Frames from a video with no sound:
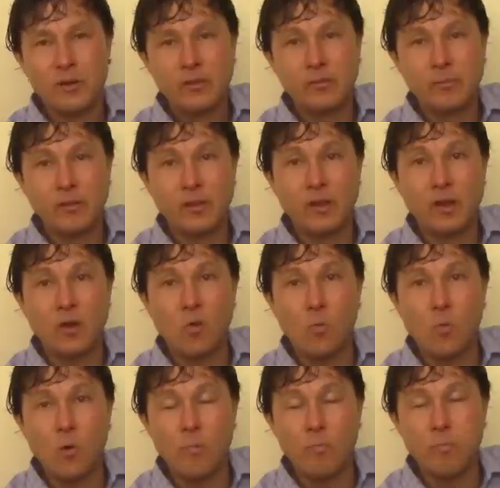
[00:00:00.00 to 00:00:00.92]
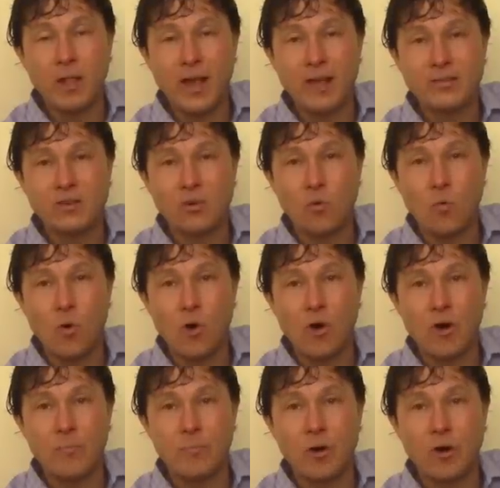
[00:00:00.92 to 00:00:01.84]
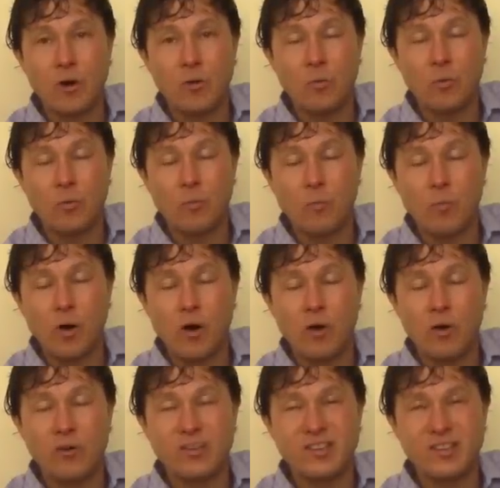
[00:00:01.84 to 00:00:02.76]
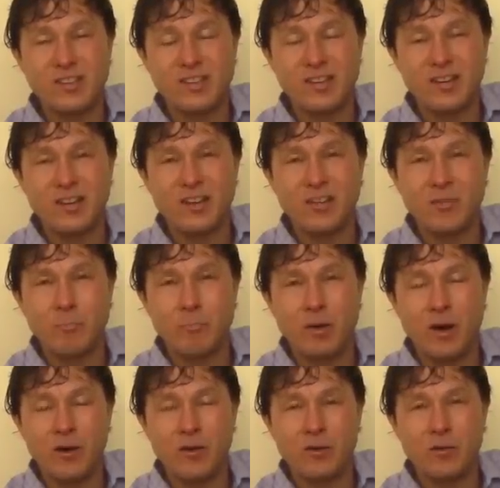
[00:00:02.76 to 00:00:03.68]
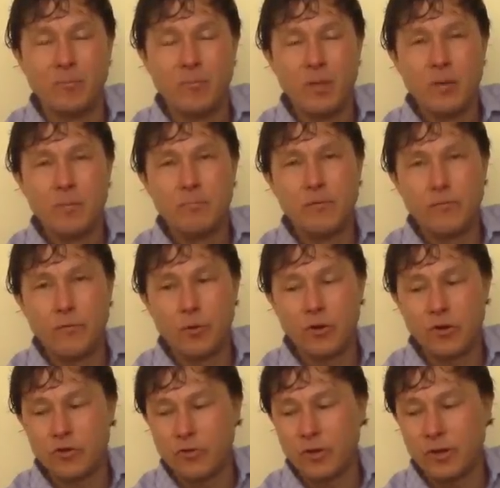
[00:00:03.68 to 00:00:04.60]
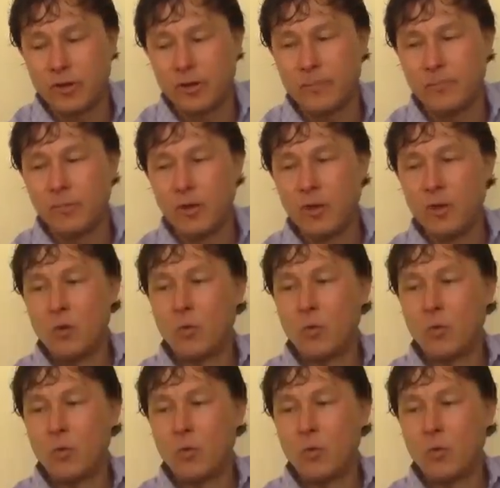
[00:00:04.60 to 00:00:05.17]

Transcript: something like a w plastic water bottle where the water's sitting in the bottle before you drink it.